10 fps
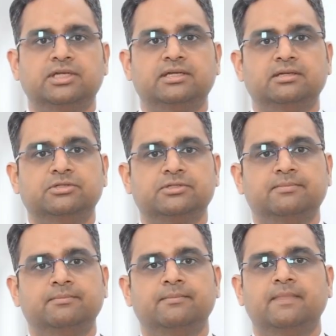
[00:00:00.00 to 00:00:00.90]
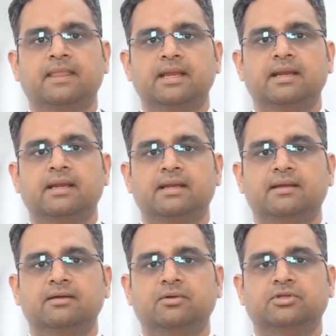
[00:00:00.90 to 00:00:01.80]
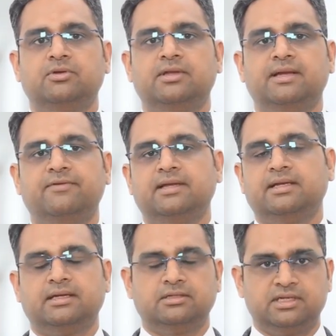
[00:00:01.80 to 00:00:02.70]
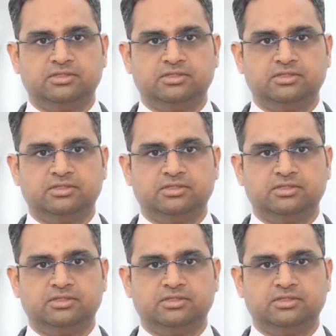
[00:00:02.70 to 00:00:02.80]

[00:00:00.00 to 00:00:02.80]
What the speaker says: years. You should definitely try